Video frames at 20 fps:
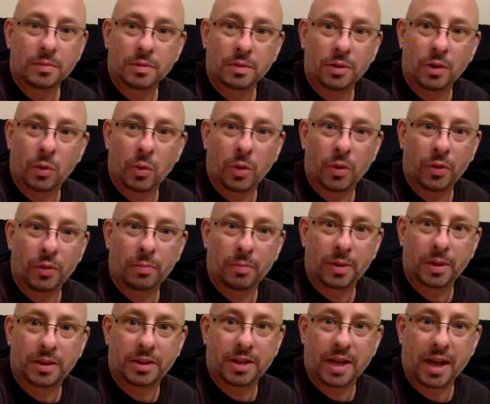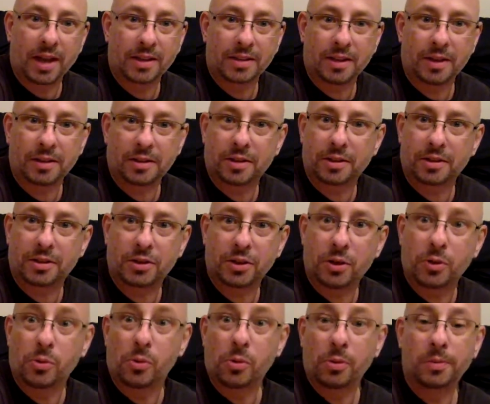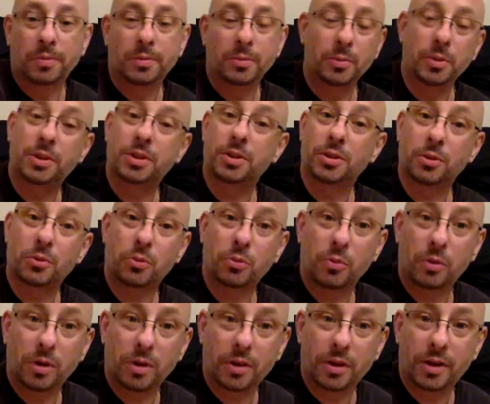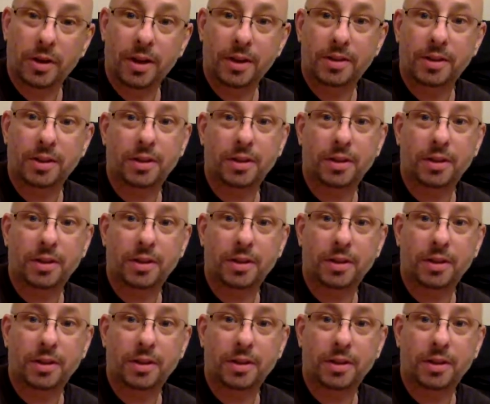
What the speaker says: No other big tanks like this do, which is a really nice